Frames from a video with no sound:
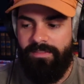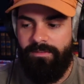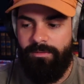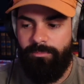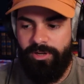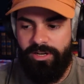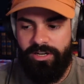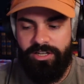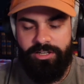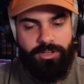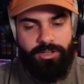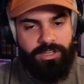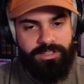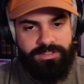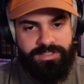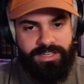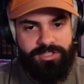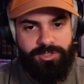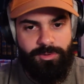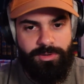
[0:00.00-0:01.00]
But it
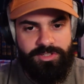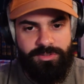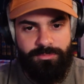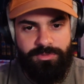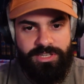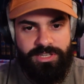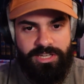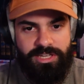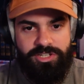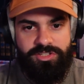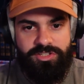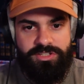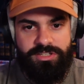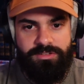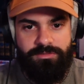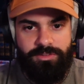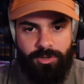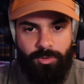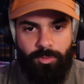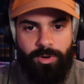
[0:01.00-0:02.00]
takes away some of the agency
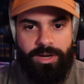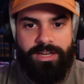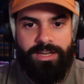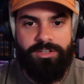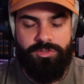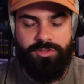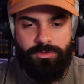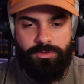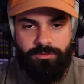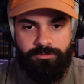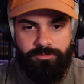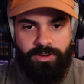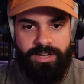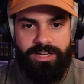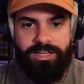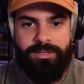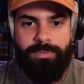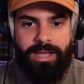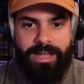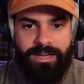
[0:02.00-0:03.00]
of Egwene sort of
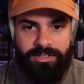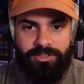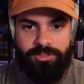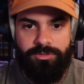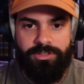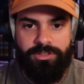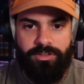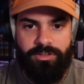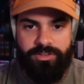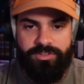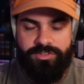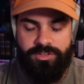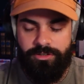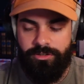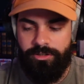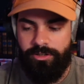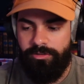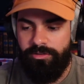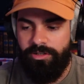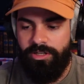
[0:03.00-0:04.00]
fighting back and doing all this on
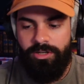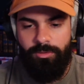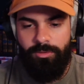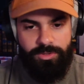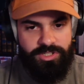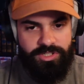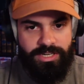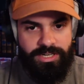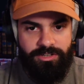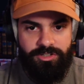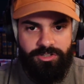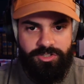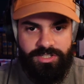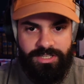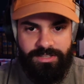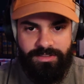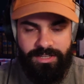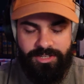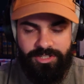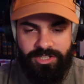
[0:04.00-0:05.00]
her own, which I
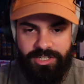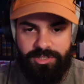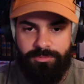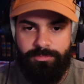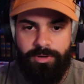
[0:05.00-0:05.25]
understand that change.